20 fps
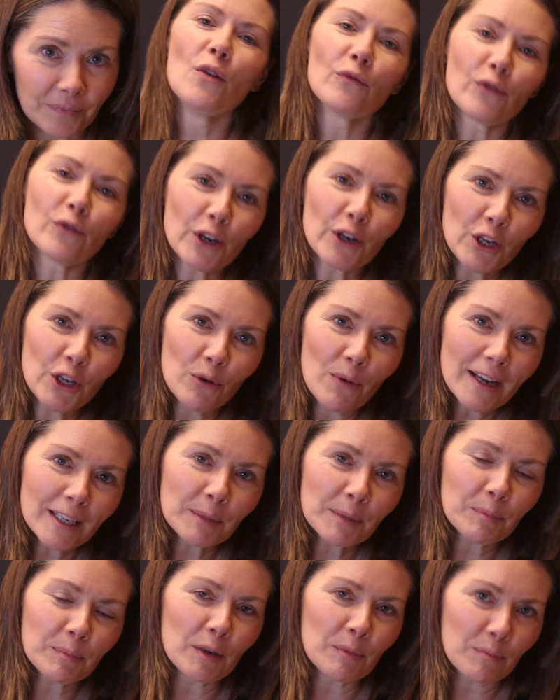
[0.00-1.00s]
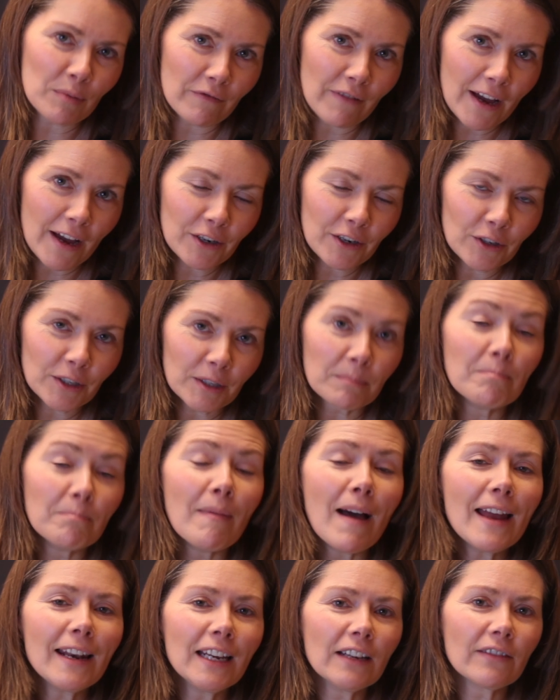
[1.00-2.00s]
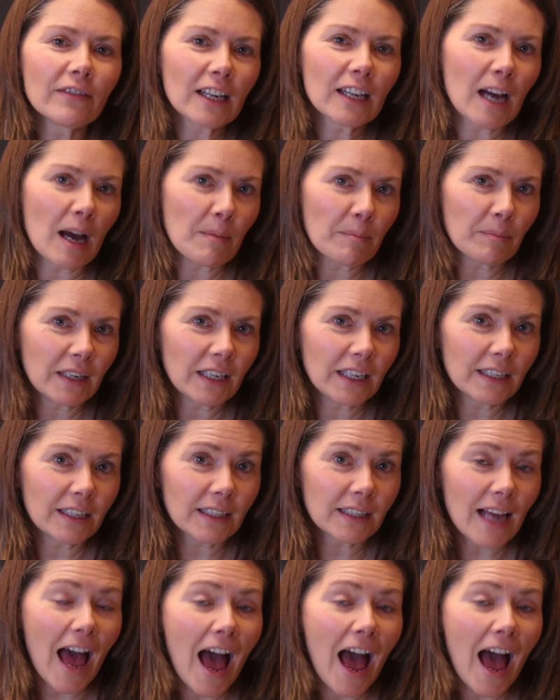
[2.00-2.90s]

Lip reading: For US print providers, many of the companies